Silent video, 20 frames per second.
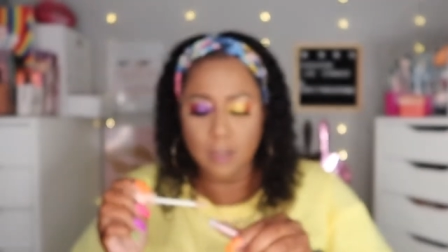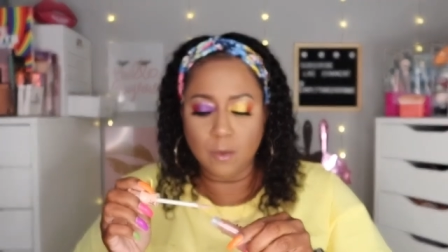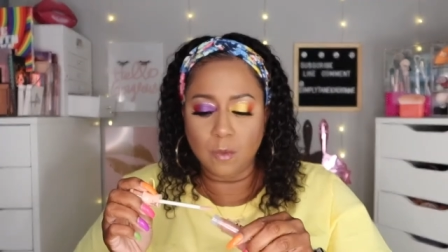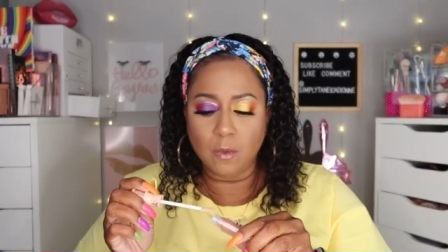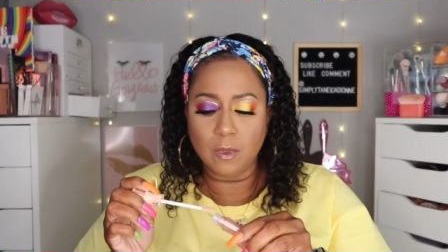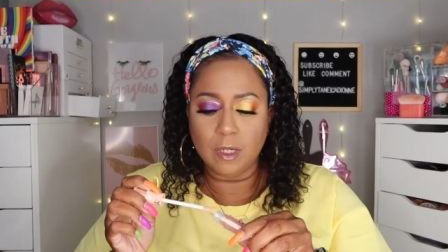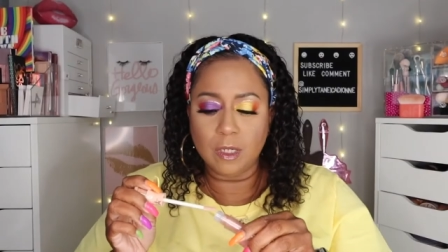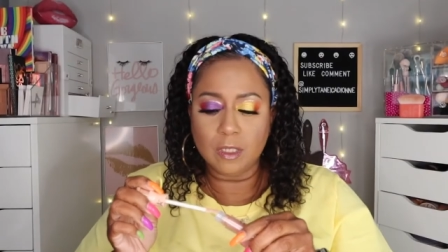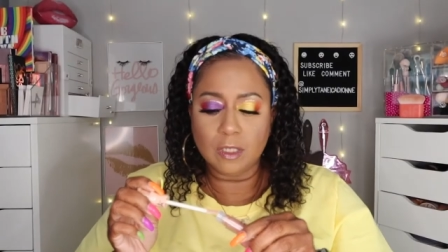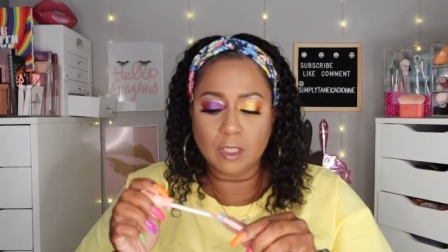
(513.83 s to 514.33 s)
It
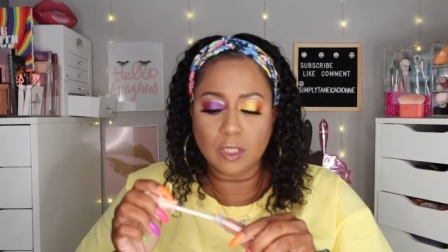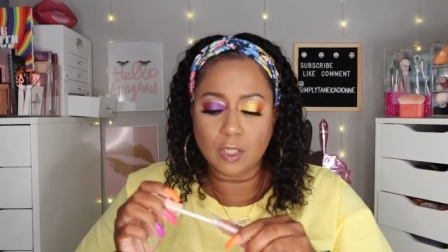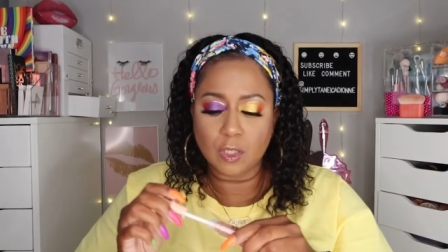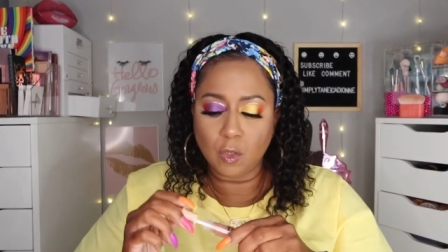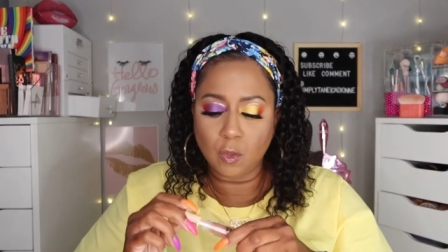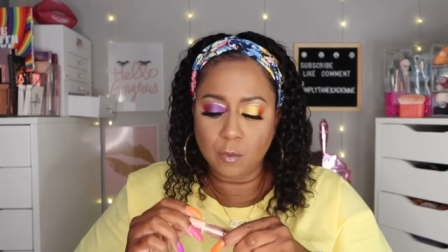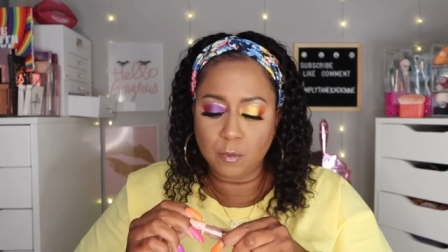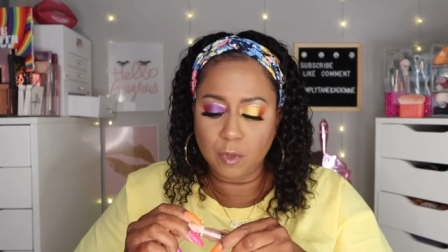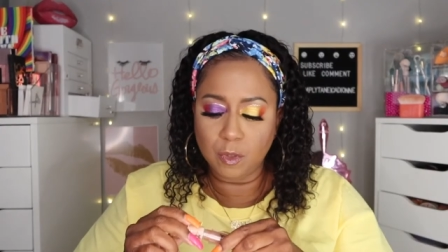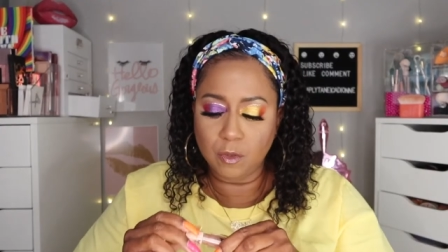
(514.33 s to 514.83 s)
wears
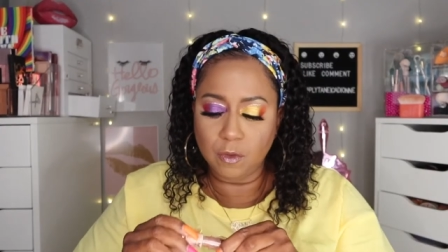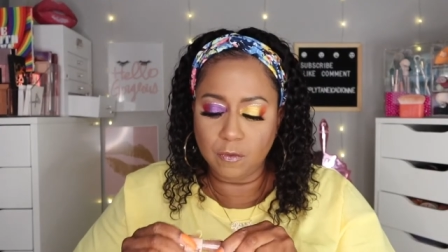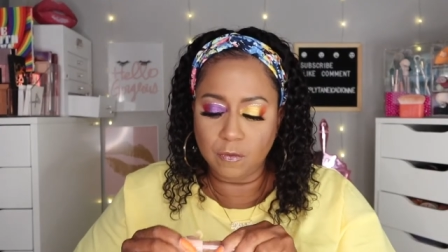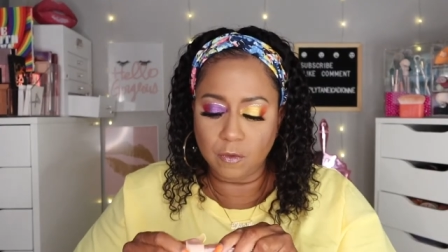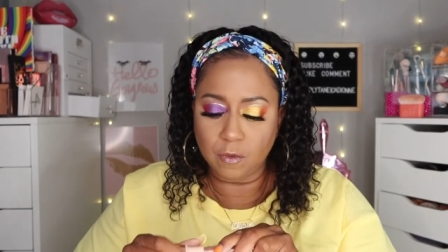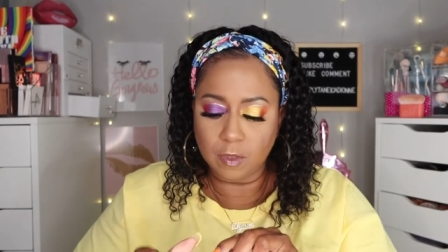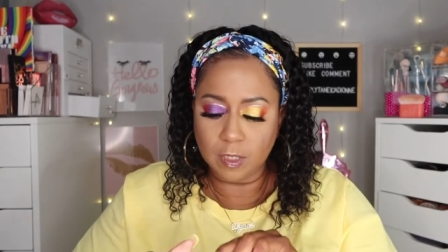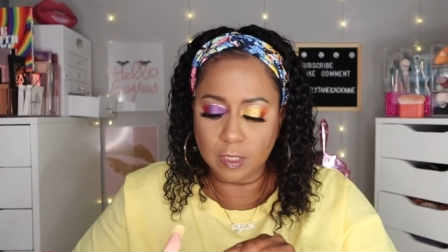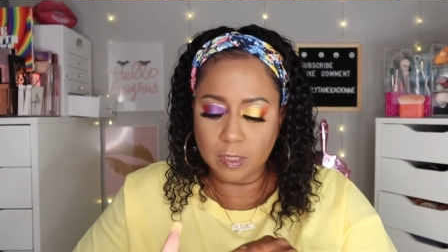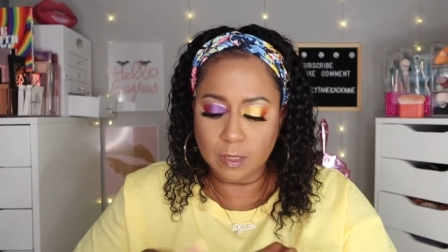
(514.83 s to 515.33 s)
so
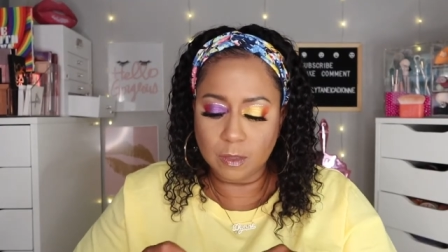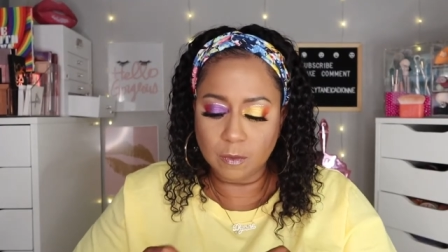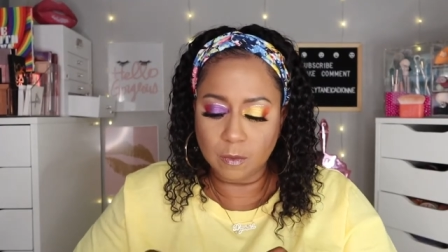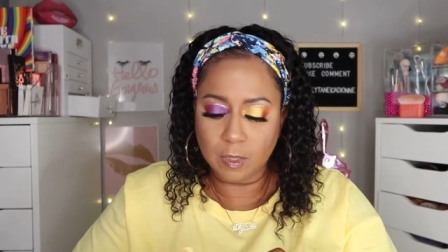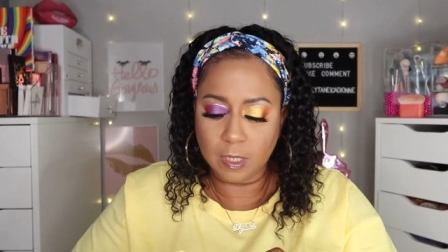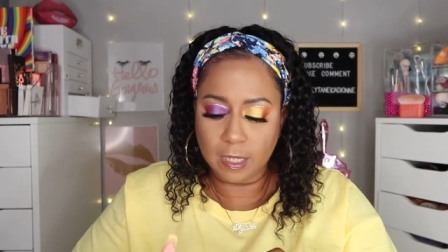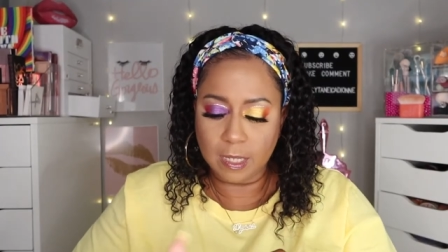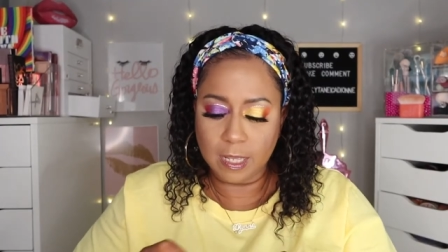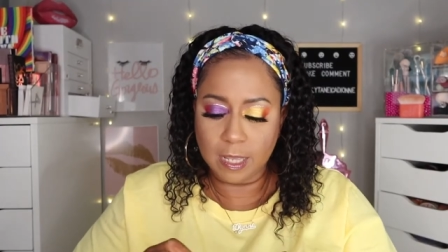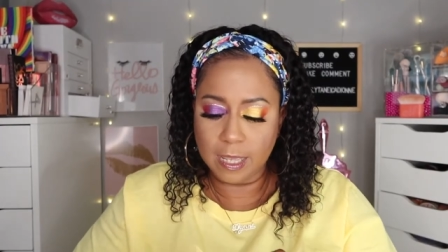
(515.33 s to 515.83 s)
beautiful. That's
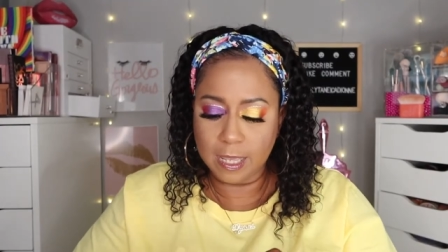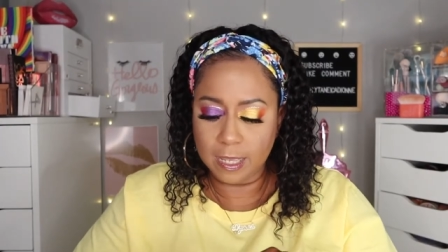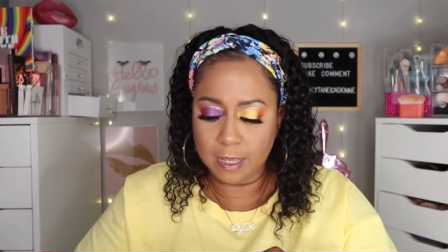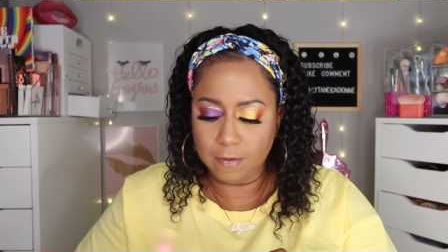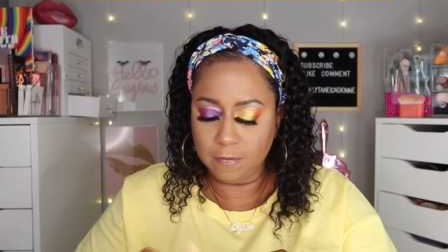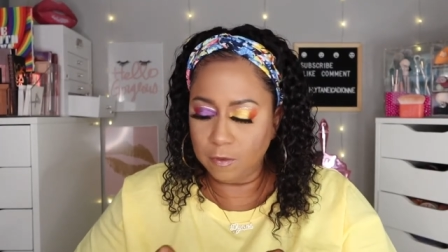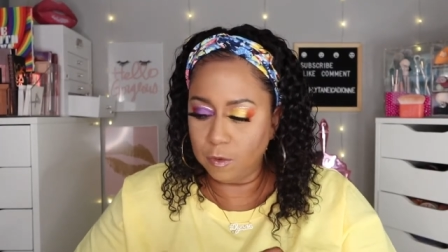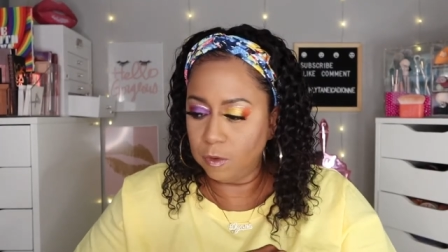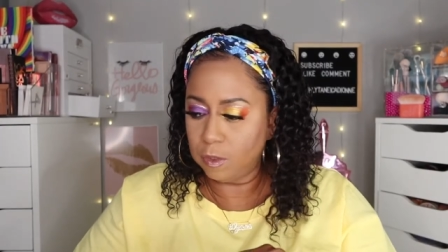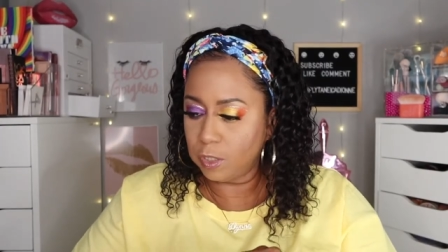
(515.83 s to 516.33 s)
what I
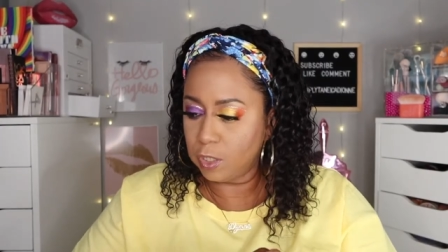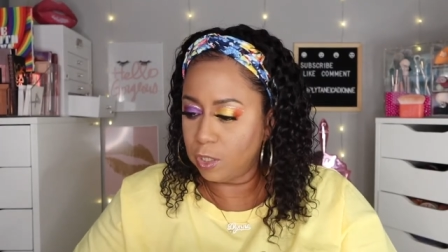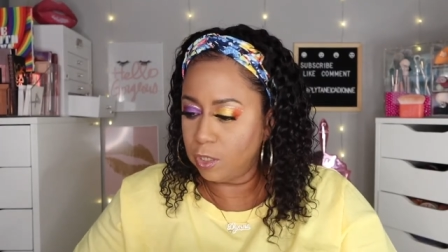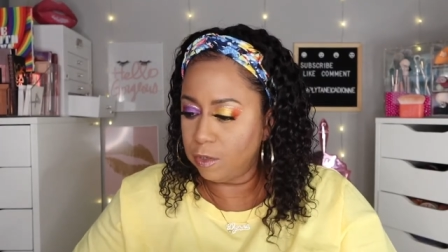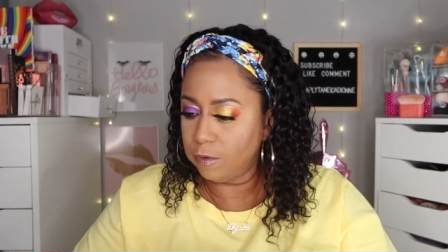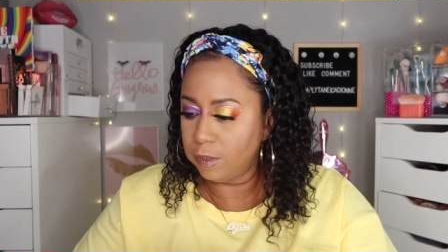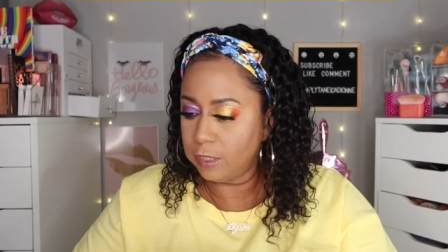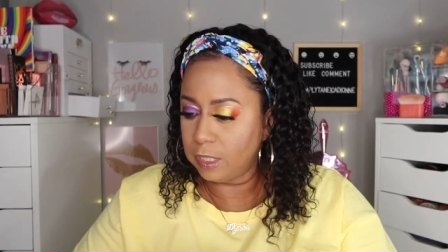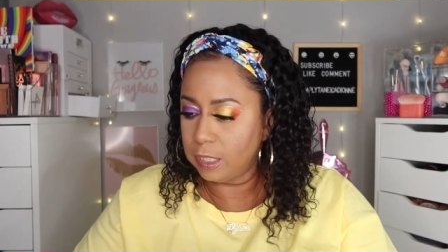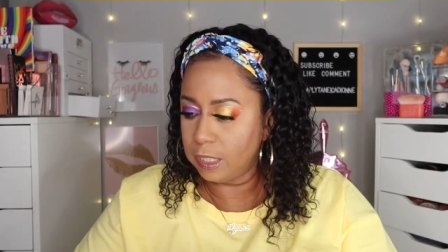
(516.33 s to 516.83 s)
have on
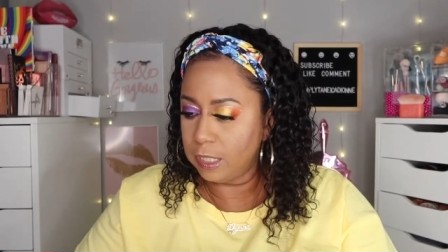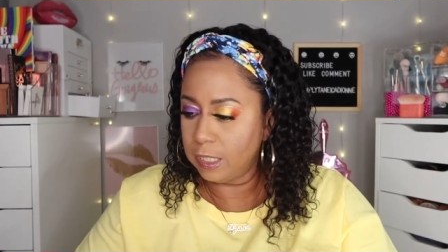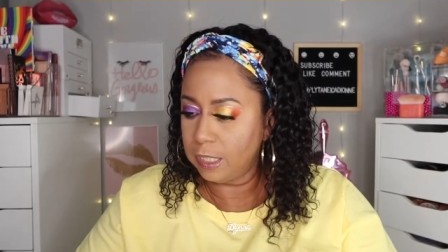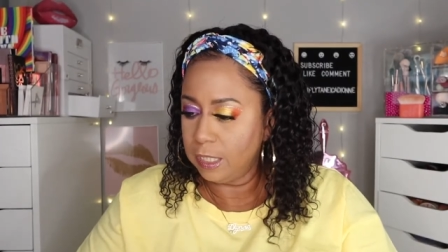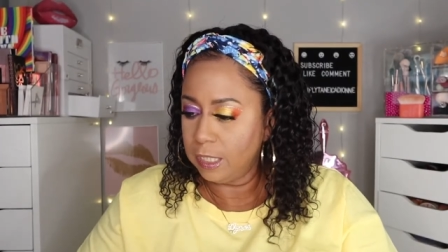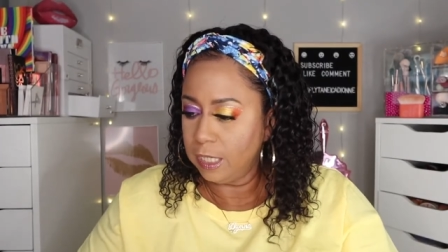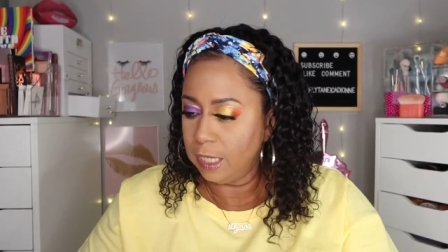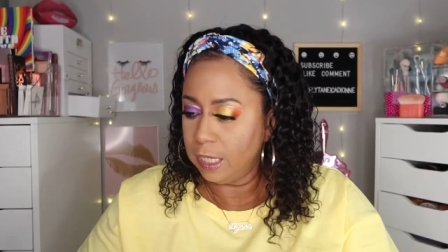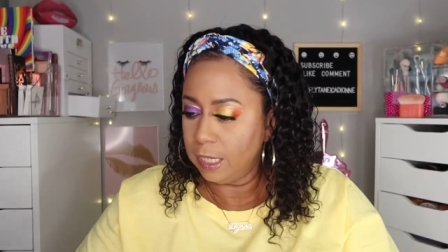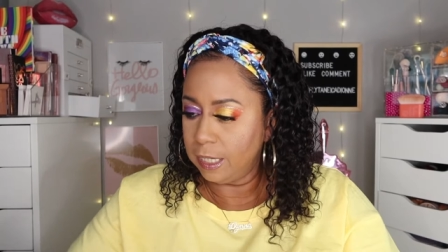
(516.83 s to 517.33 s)
currently.